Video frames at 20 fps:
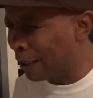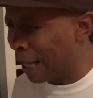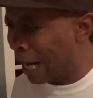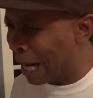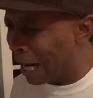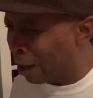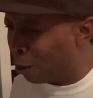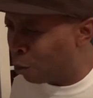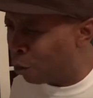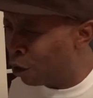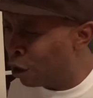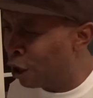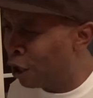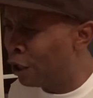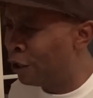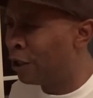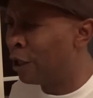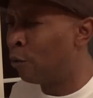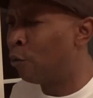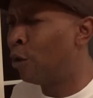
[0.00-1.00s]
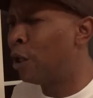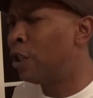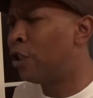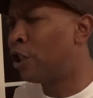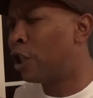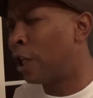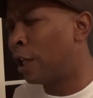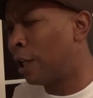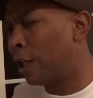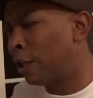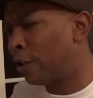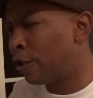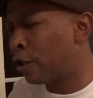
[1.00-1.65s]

Towers and we chilling.